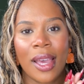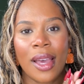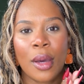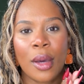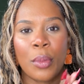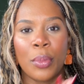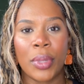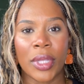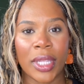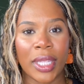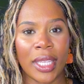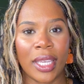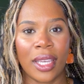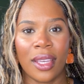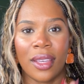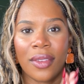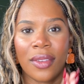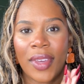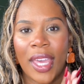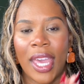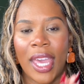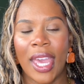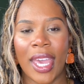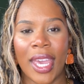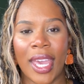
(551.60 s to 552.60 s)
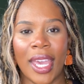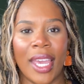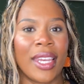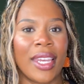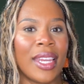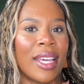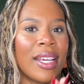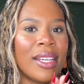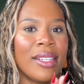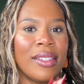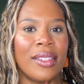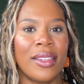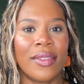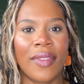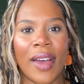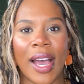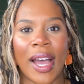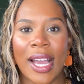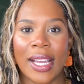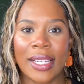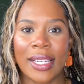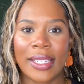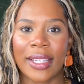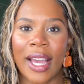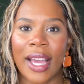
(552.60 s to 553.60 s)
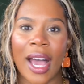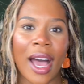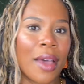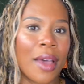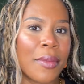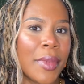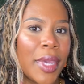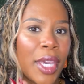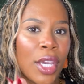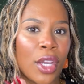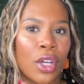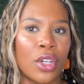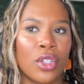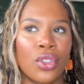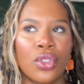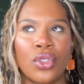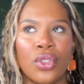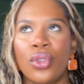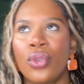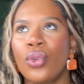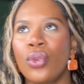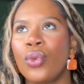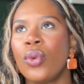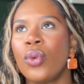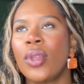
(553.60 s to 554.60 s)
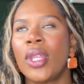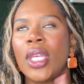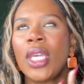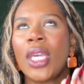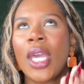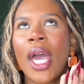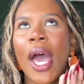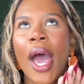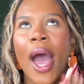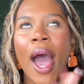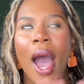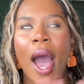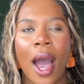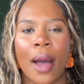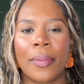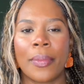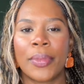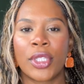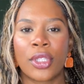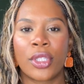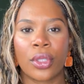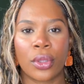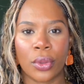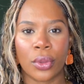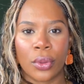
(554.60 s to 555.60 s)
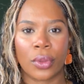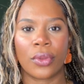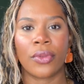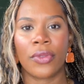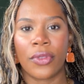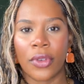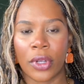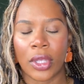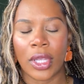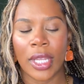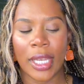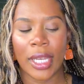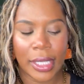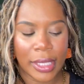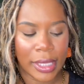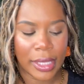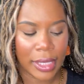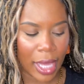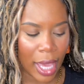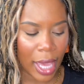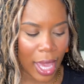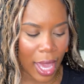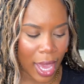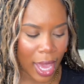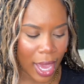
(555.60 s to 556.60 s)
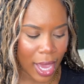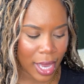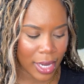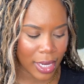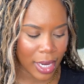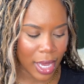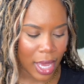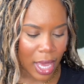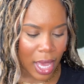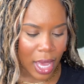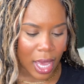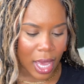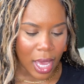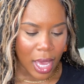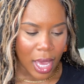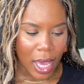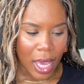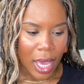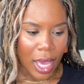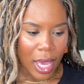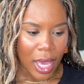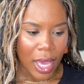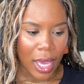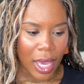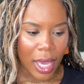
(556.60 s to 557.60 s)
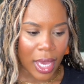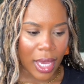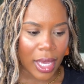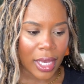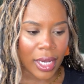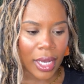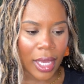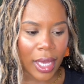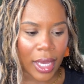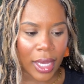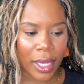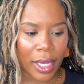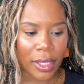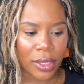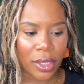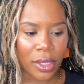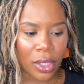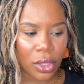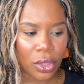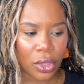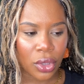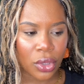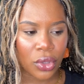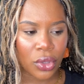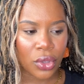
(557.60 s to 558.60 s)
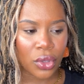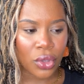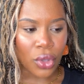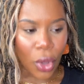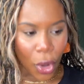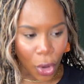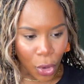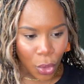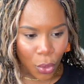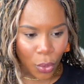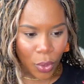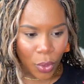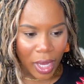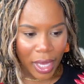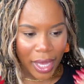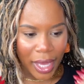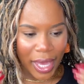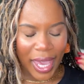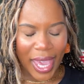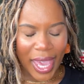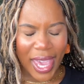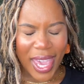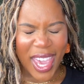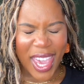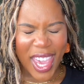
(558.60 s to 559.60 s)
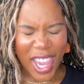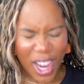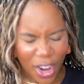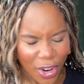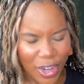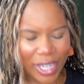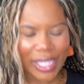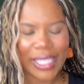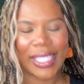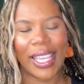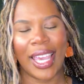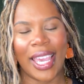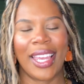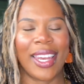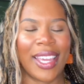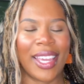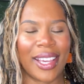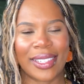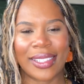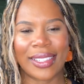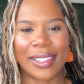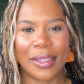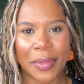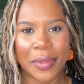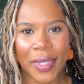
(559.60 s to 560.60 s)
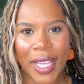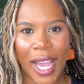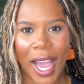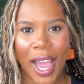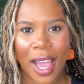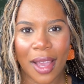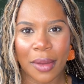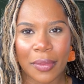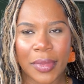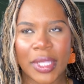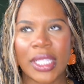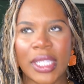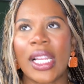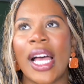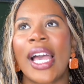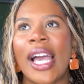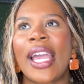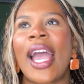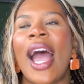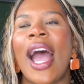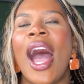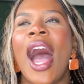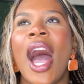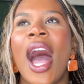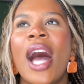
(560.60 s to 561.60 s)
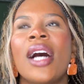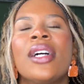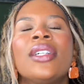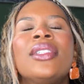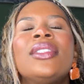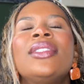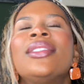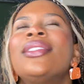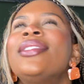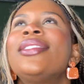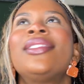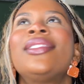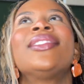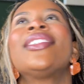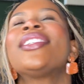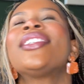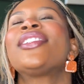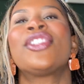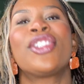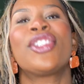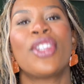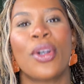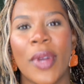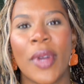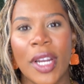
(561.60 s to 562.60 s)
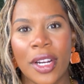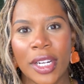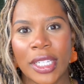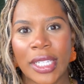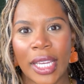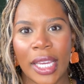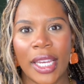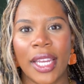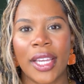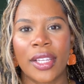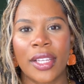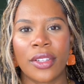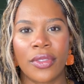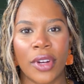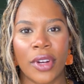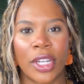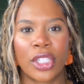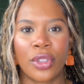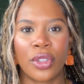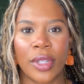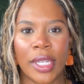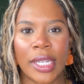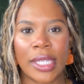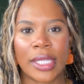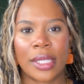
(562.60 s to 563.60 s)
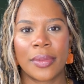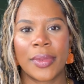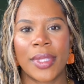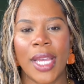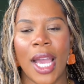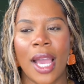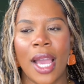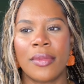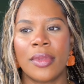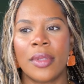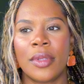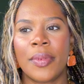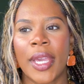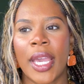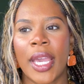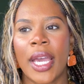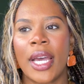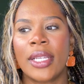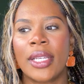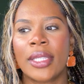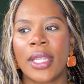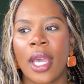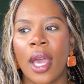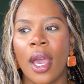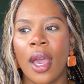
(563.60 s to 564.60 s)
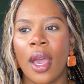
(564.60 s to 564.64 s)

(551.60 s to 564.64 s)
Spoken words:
believe in divine timing to the absolute fullest. And it is so irritating sometimes. Like, it's so irritating and frustrating sometimes, because